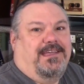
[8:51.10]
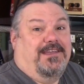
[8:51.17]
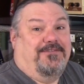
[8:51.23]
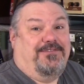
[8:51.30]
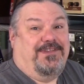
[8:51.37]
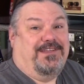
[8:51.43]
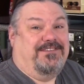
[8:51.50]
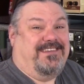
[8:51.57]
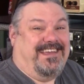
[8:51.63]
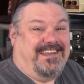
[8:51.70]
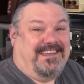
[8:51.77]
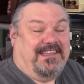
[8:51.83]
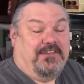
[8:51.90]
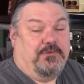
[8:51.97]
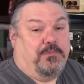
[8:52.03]
If the
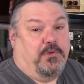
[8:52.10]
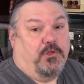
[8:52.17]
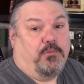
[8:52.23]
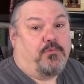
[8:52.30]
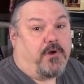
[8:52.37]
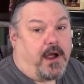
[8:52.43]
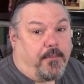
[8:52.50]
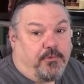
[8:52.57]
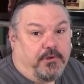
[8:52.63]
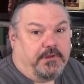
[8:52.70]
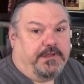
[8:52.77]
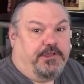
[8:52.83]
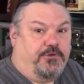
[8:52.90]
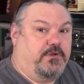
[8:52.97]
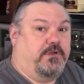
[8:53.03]
antenna is built
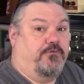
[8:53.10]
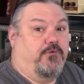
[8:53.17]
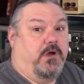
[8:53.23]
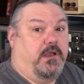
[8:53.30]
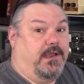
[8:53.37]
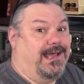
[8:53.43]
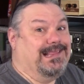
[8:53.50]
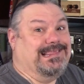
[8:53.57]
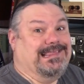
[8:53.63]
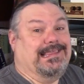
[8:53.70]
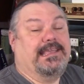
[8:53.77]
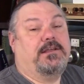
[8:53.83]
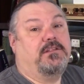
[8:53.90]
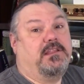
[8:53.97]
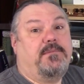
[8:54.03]
properly, you can run
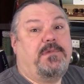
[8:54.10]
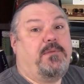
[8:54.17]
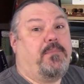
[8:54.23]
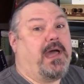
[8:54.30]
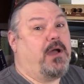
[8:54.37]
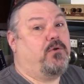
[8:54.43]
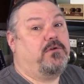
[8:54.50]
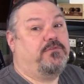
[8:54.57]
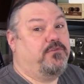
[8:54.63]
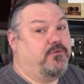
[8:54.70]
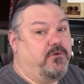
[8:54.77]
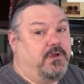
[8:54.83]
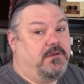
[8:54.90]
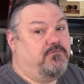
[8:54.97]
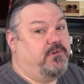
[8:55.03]
legal limit power
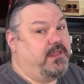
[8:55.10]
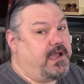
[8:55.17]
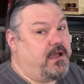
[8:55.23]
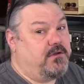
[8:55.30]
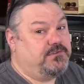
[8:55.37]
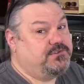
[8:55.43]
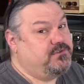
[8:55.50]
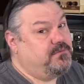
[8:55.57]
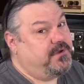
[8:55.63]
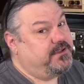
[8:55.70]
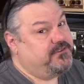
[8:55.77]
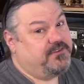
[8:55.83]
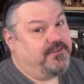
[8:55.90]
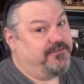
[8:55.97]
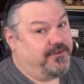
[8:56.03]
through it without too
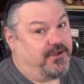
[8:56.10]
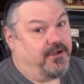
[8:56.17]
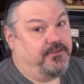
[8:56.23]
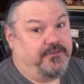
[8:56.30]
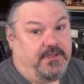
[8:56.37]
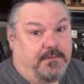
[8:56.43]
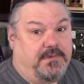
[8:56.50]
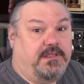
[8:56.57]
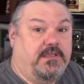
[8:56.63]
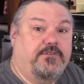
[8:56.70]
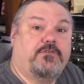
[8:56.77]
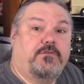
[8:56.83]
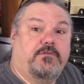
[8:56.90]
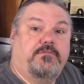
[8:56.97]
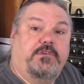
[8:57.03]
much difficulty. I mean,
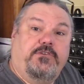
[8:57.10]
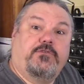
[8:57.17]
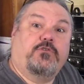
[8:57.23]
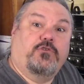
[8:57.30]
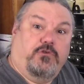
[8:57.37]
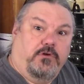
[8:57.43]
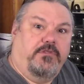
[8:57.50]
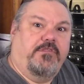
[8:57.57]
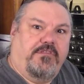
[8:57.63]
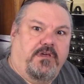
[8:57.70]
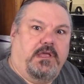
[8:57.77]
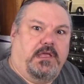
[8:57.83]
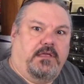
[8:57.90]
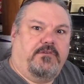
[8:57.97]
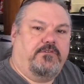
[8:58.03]
these are good
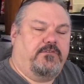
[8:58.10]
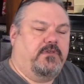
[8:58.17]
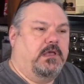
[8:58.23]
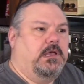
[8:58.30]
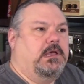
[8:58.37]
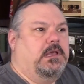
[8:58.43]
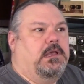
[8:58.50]
things.